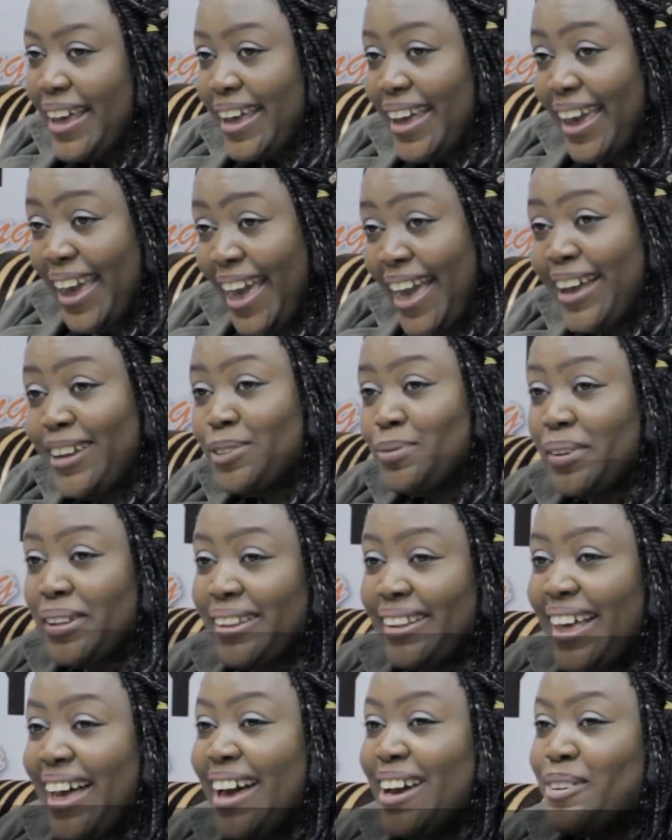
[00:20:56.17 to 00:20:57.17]
And with
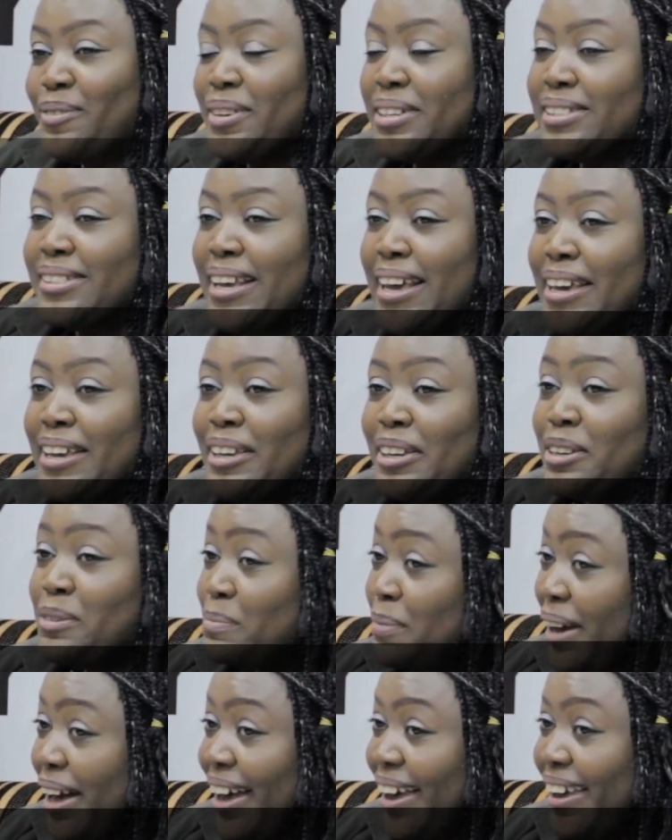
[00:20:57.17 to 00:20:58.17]
that, we're saying
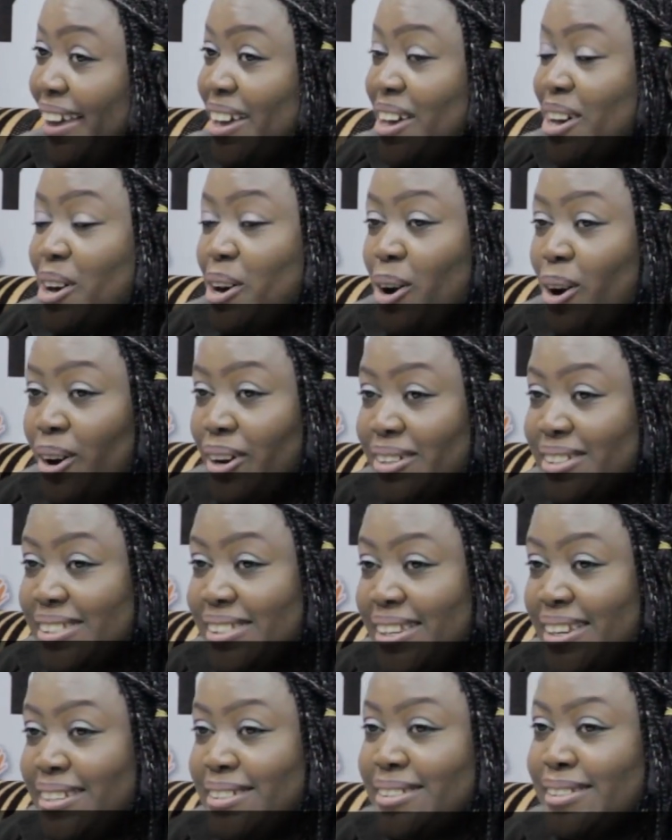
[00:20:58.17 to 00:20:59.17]
goodbye on
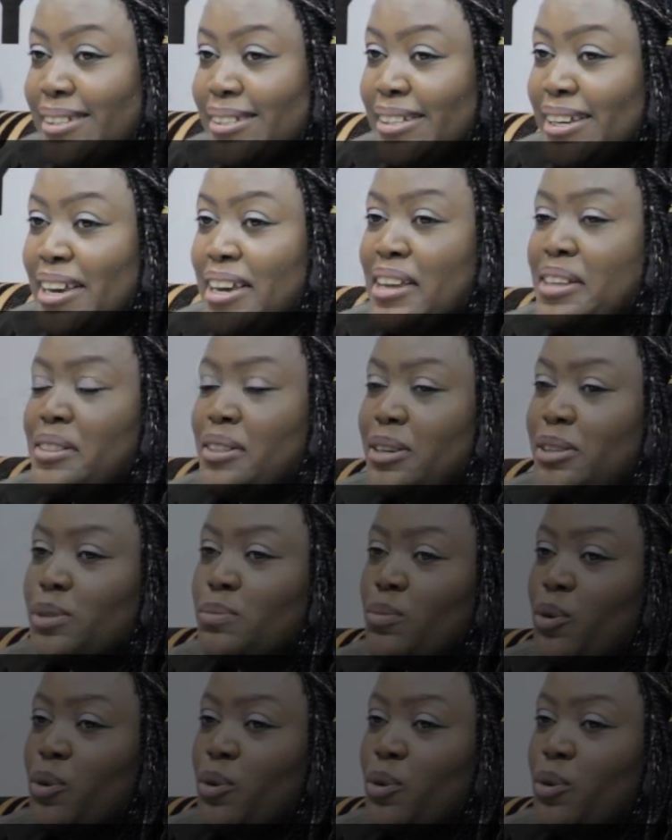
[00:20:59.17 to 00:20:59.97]
Sin City this